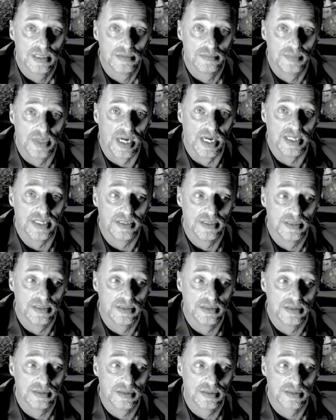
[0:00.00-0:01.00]
but
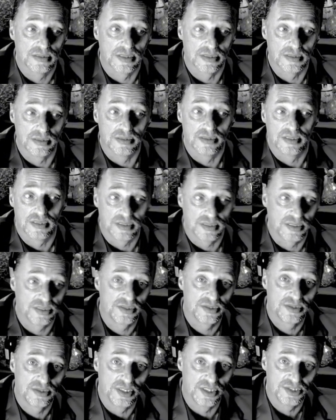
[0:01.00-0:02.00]

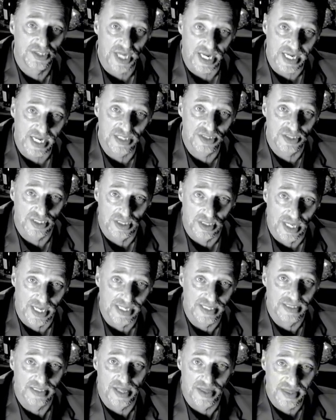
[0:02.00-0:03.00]
the check engine
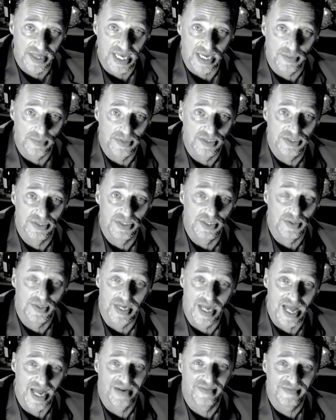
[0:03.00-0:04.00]
light and the thing was
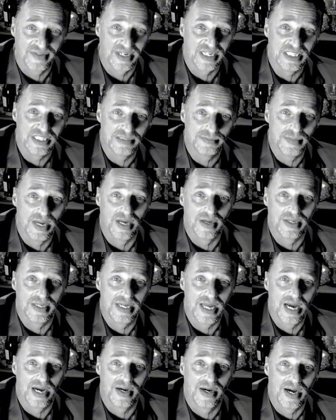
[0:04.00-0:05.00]
doing had a funny smell.
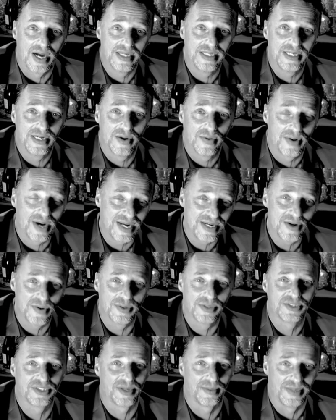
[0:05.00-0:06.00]
And now, I know
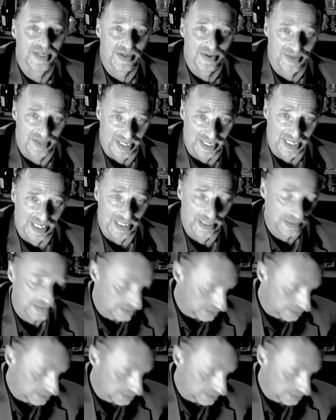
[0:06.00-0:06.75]
what some of you are thinking.